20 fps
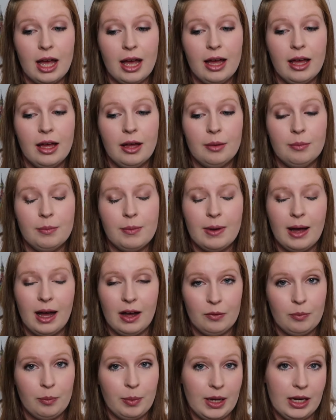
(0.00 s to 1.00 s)

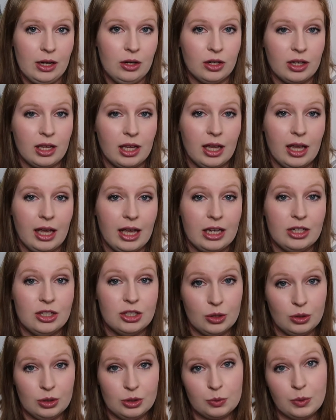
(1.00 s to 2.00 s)
have been looking in
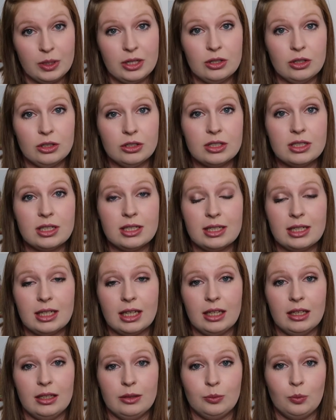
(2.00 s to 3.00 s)
jewelers' windows to
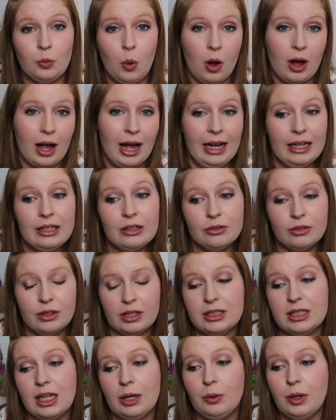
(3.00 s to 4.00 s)
see what kind of
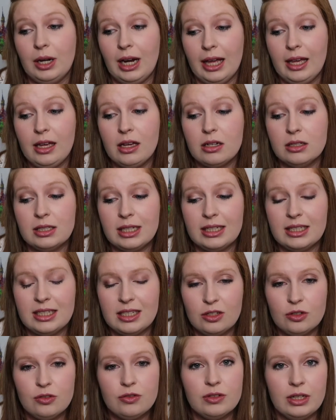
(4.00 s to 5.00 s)
rings I would like, because I
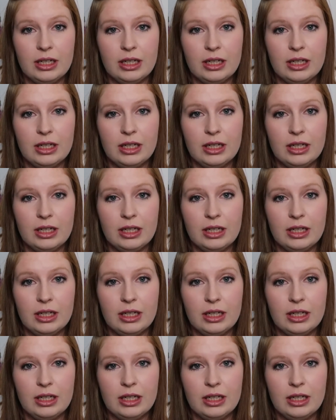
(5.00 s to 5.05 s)
didn't